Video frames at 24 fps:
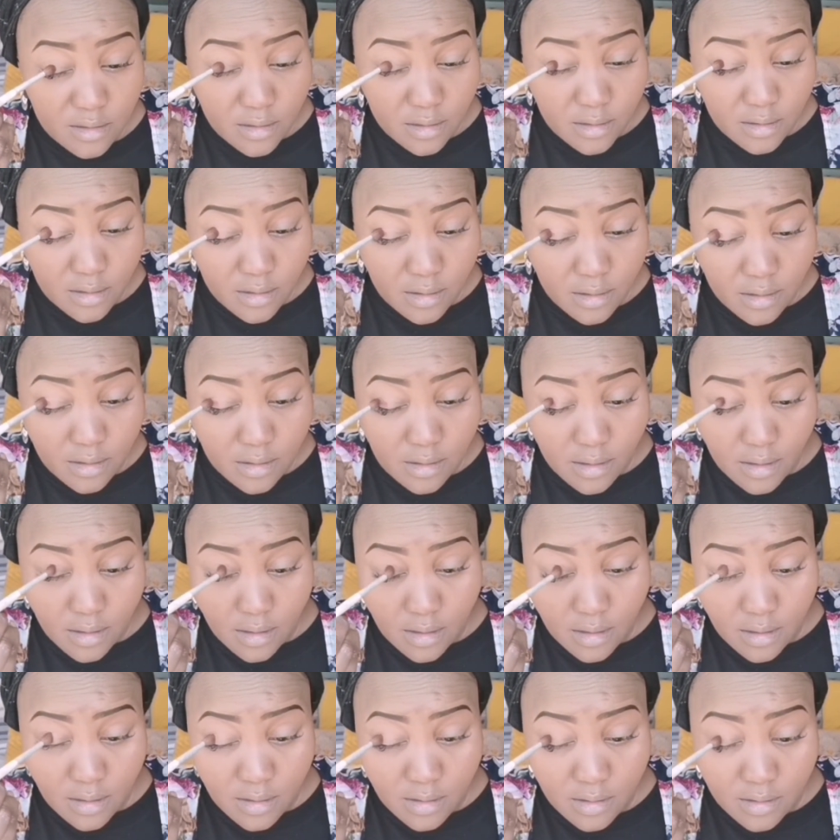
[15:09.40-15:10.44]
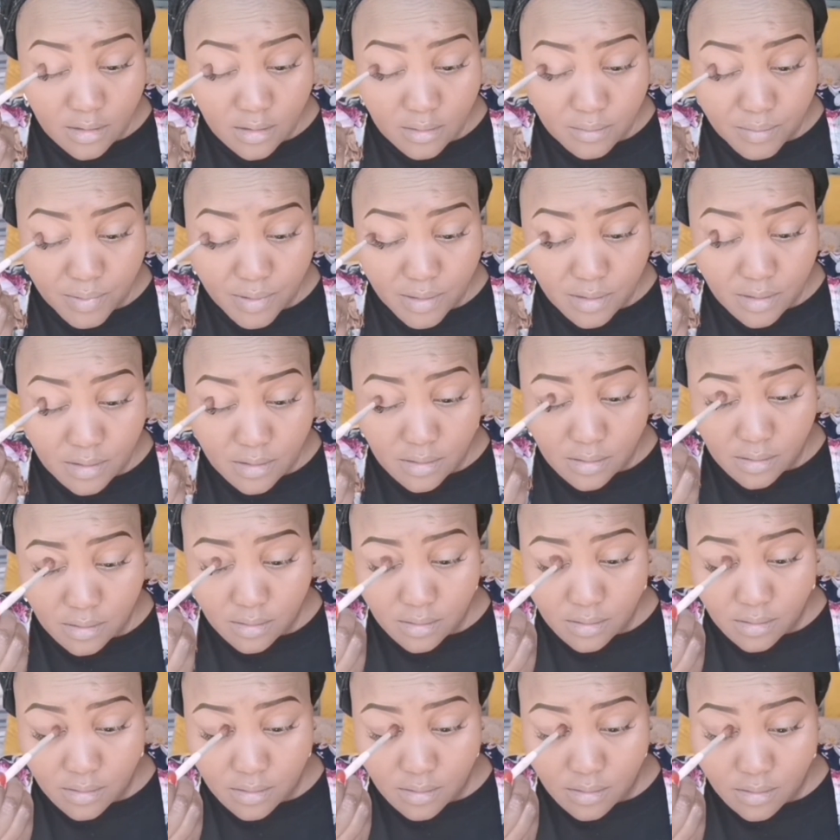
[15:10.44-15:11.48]
Just like a little bit.
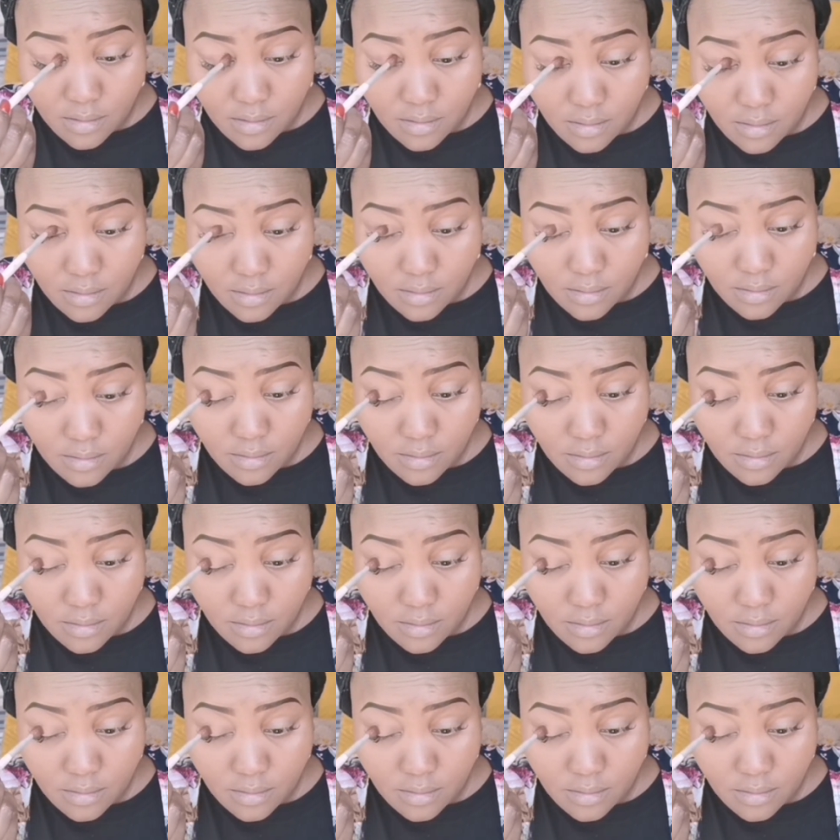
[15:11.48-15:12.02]
Just...